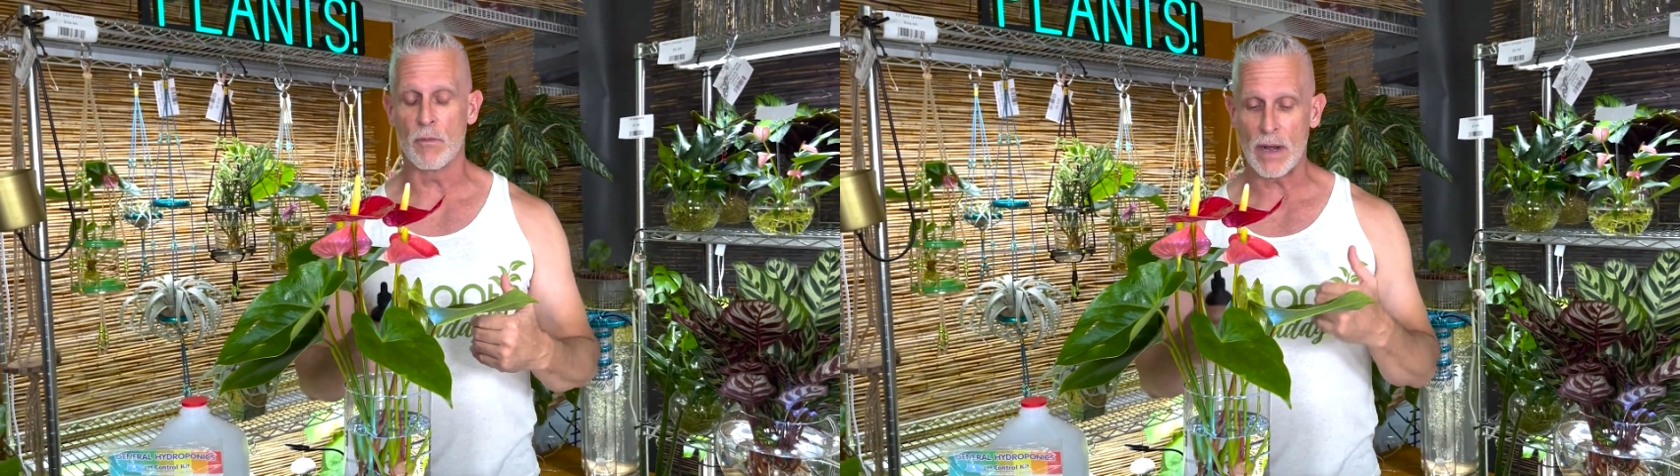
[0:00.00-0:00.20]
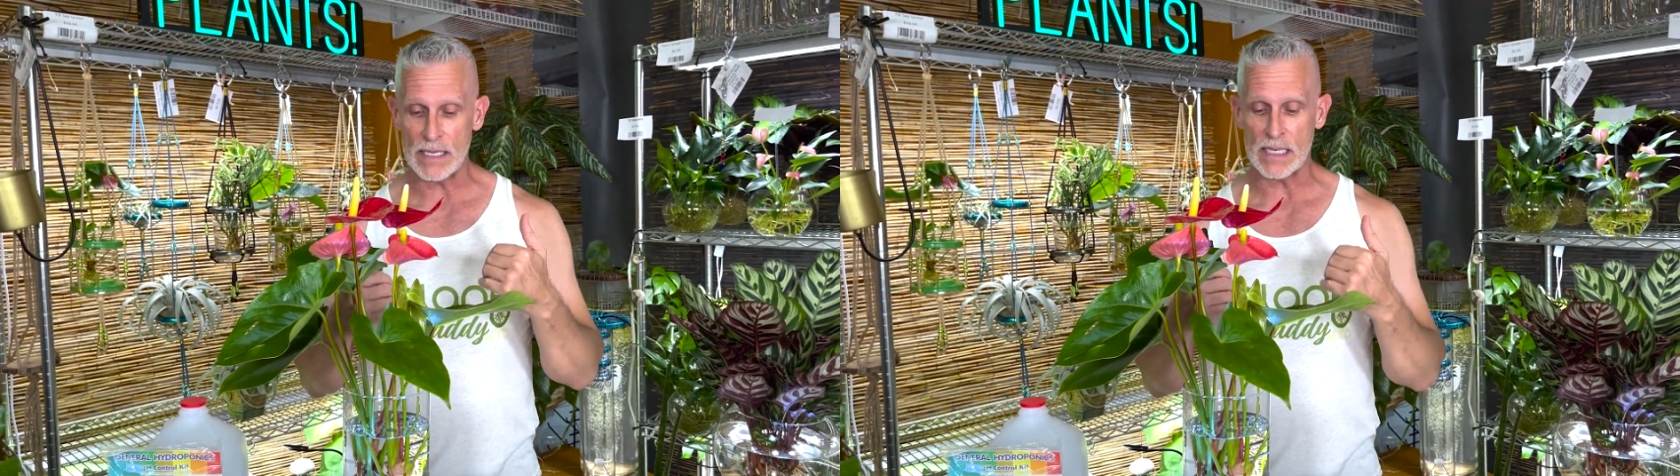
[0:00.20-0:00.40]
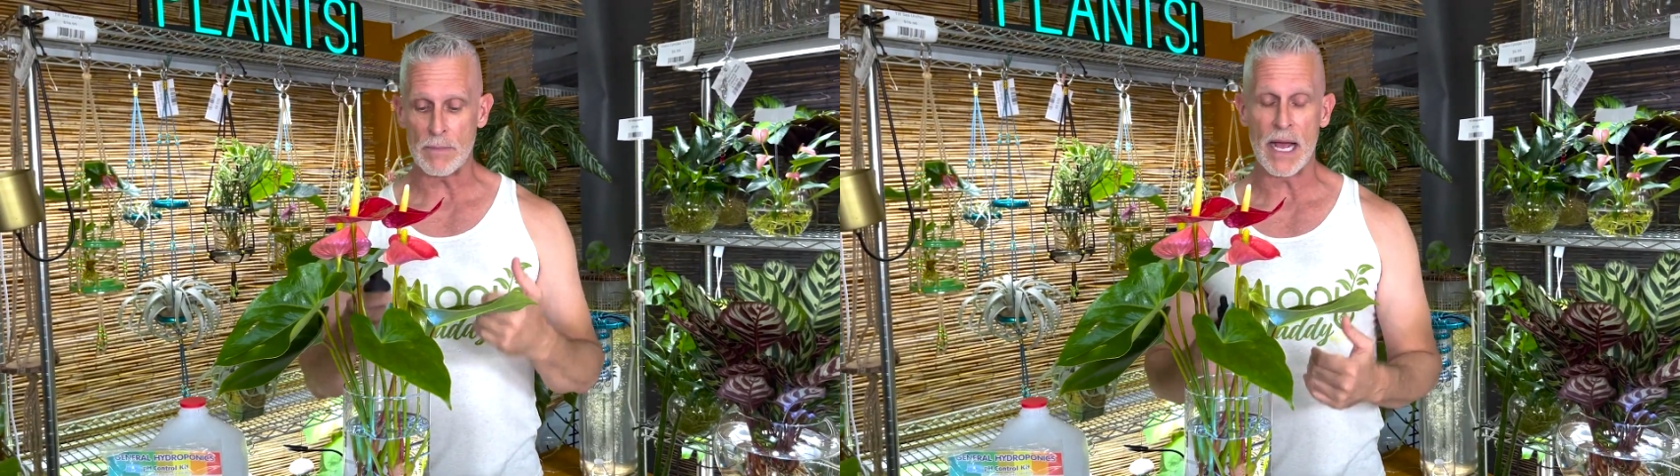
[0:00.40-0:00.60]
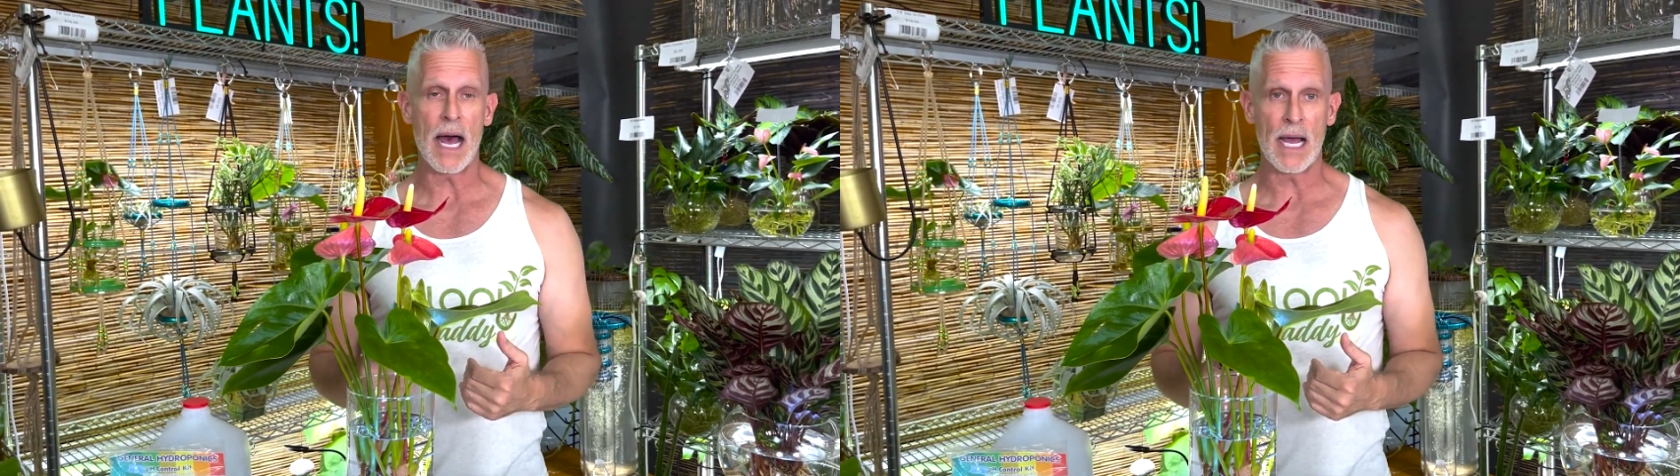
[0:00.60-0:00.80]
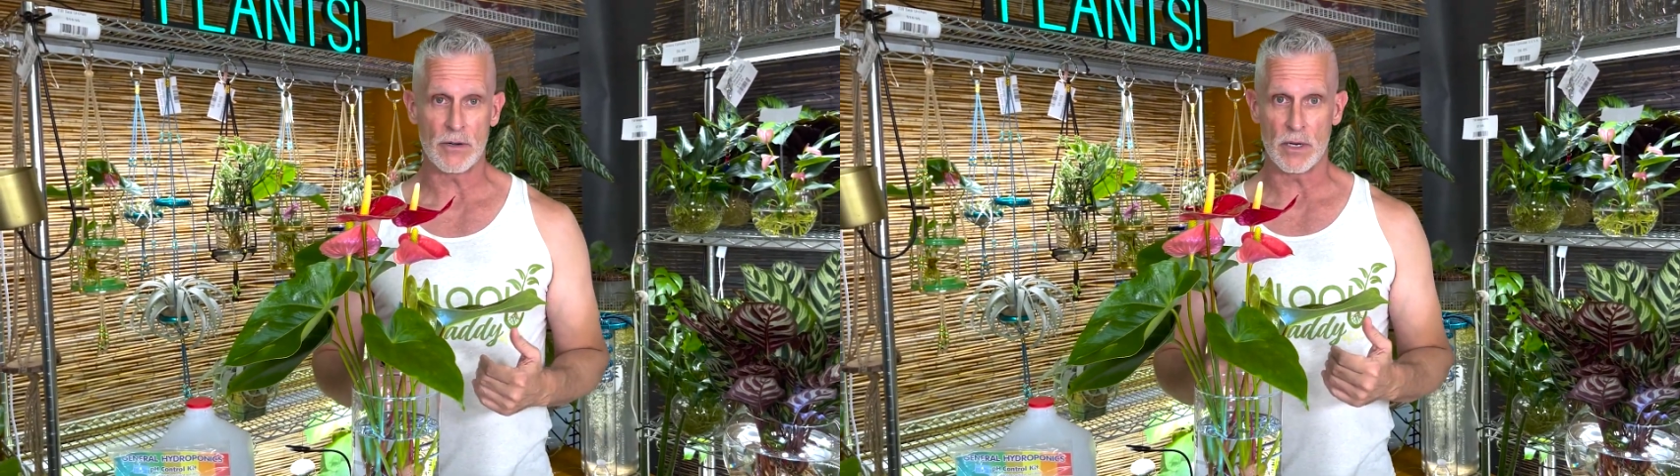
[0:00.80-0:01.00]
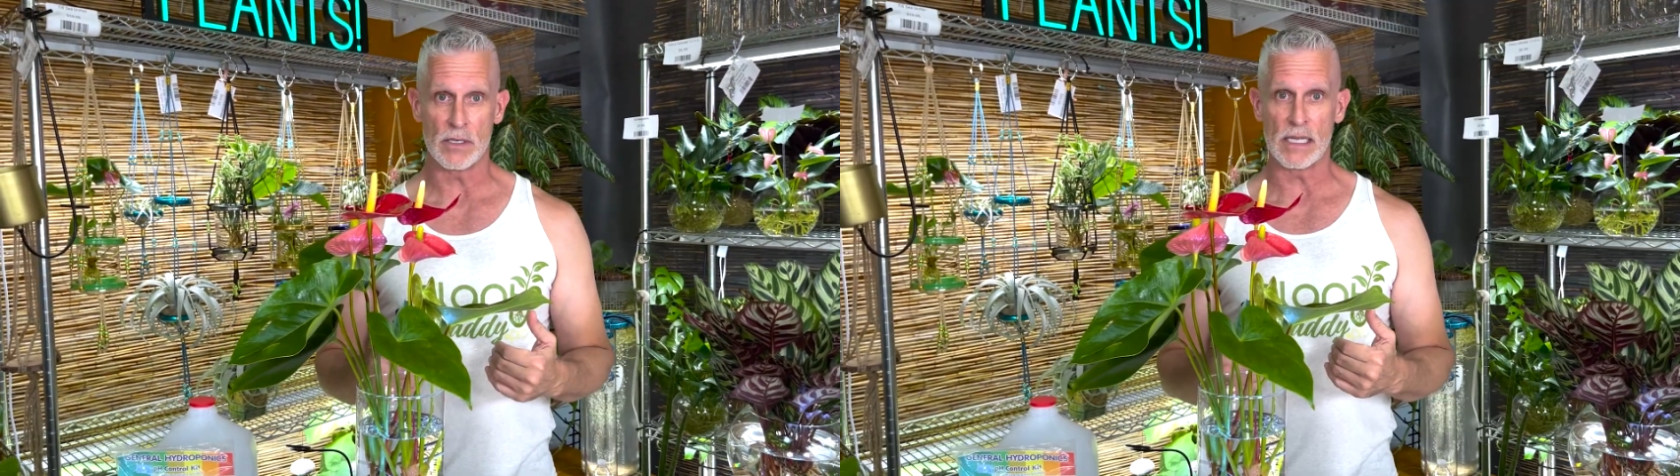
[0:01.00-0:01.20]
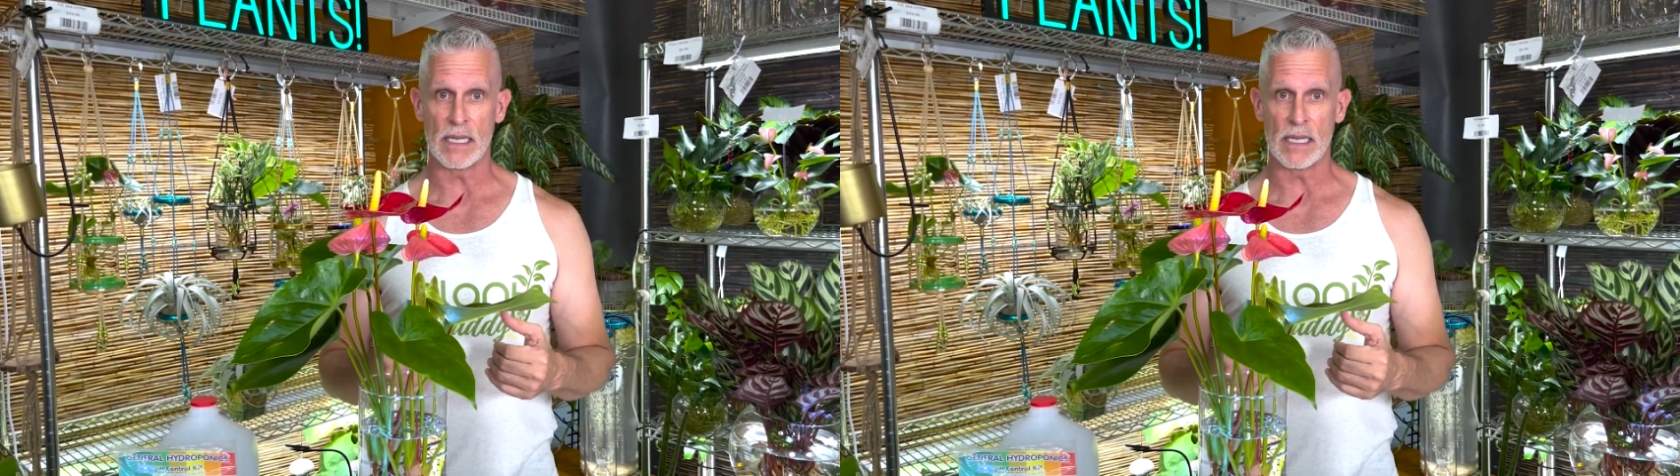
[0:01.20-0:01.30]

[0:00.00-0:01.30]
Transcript: raising my hydras